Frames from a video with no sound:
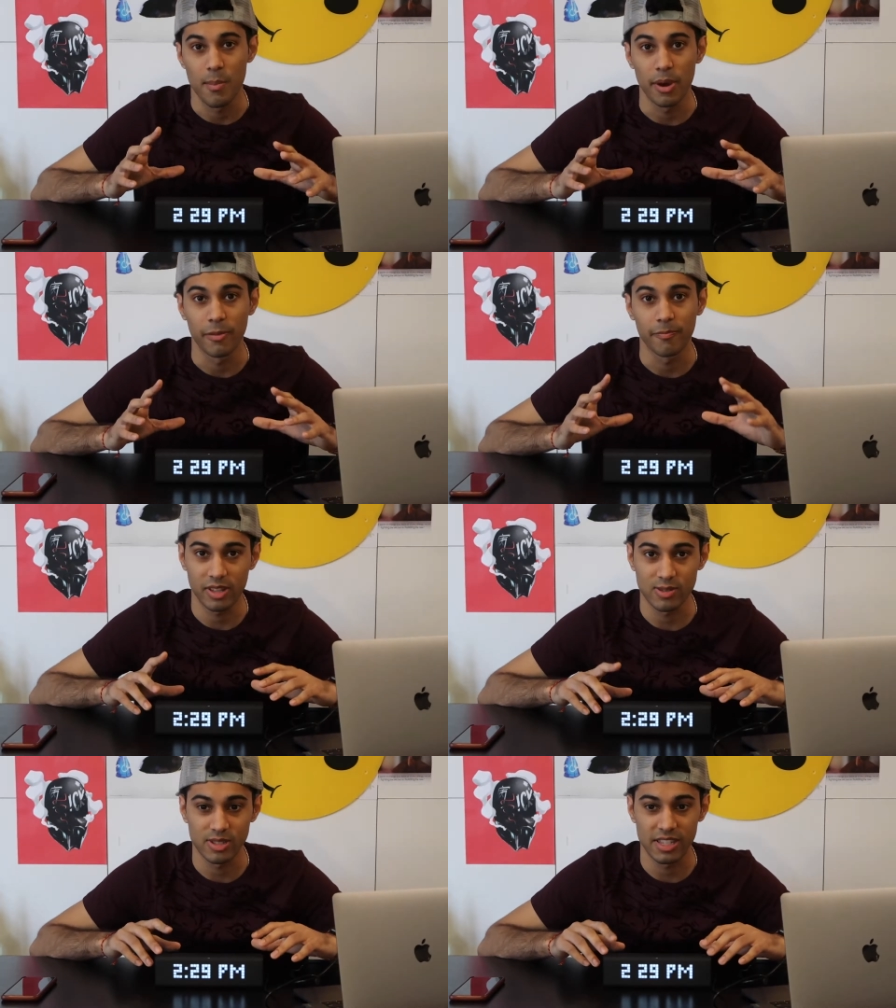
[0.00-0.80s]
But
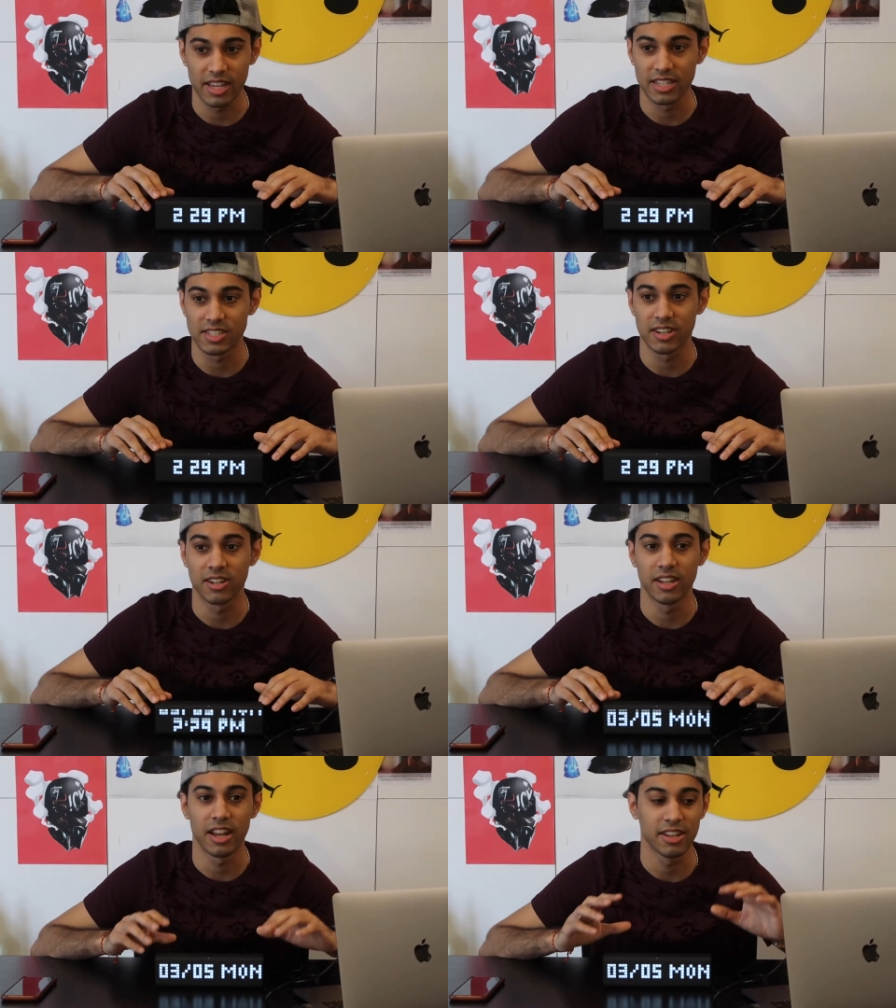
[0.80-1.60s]
this was the
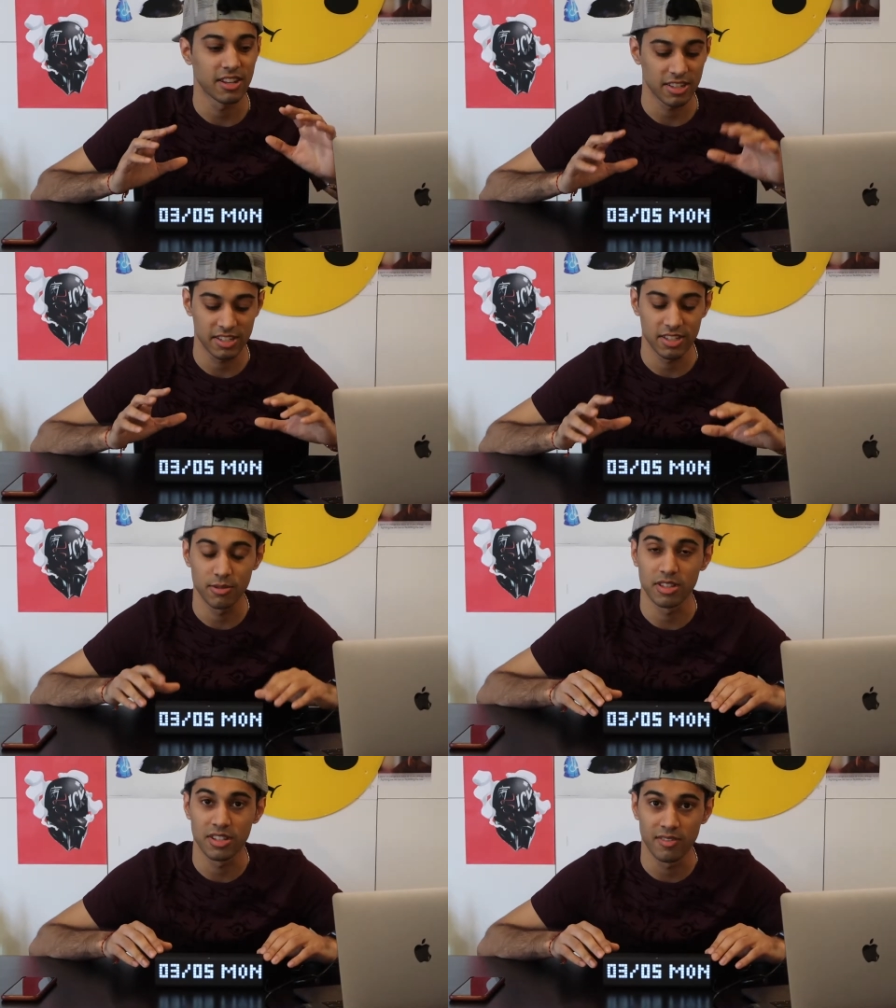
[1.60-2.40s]
answer. It had nothing to
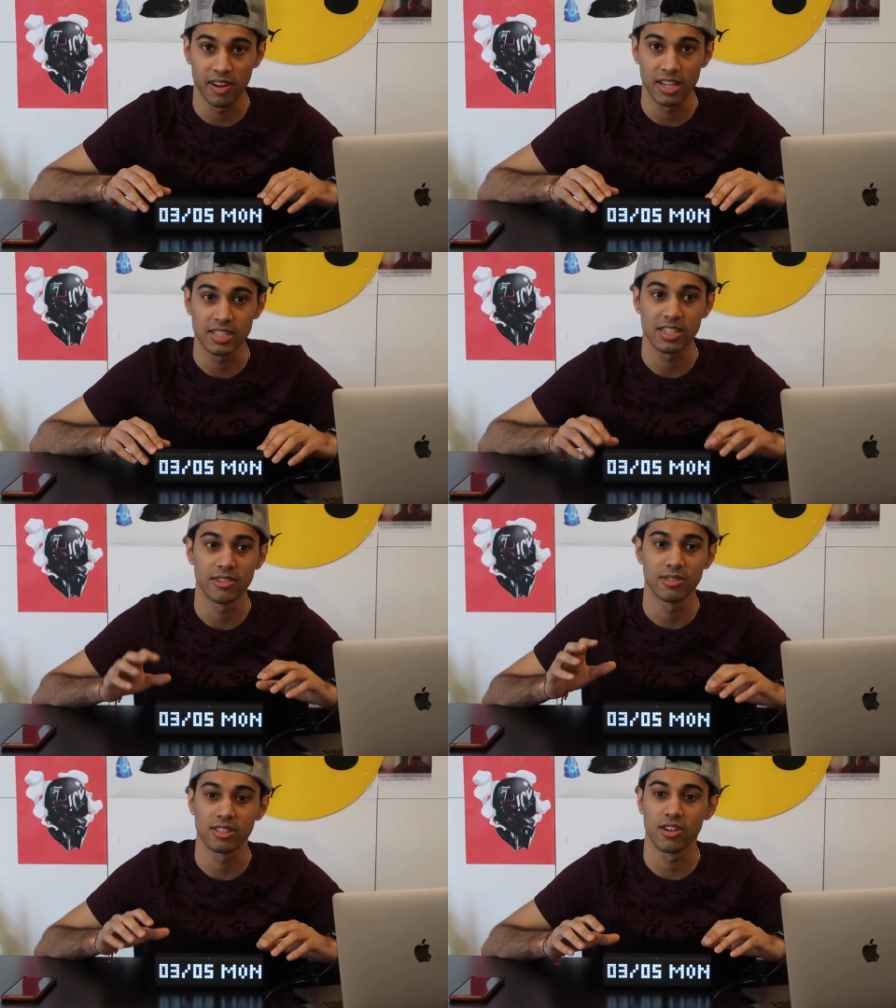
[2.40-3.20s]
do with the device.
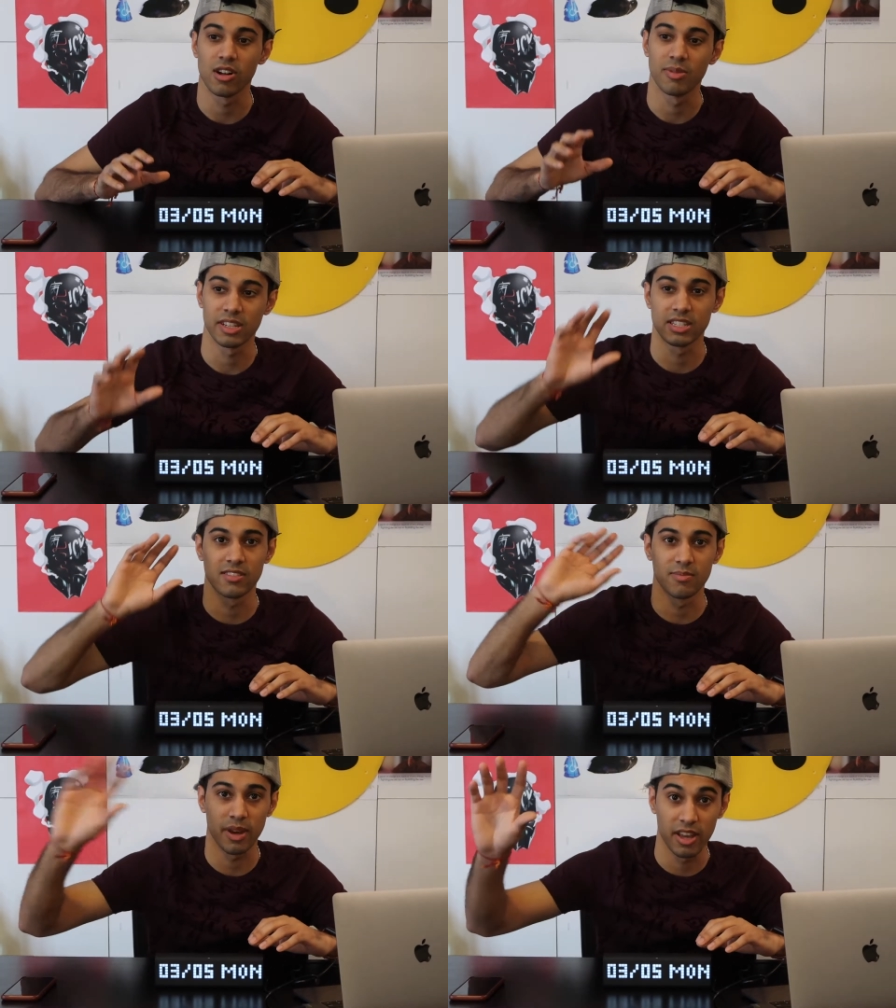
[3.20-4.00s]
It was all because
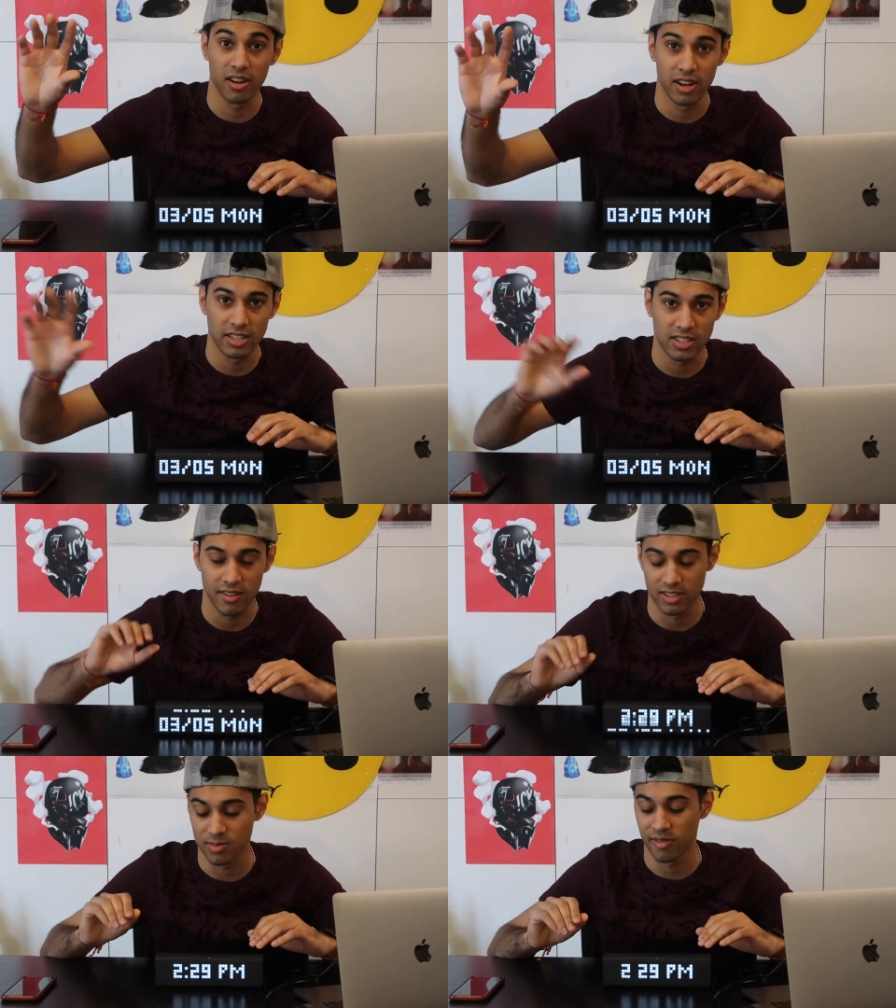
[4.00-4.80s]
of my internet
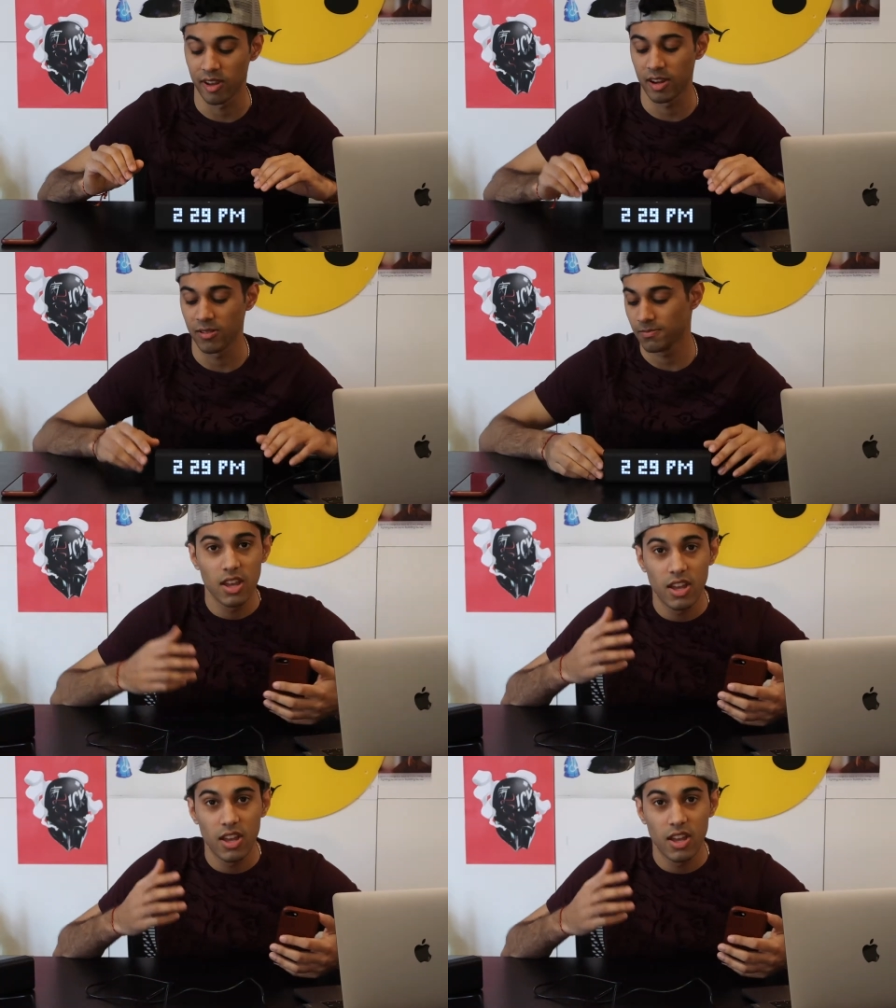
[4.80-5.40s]
service provider.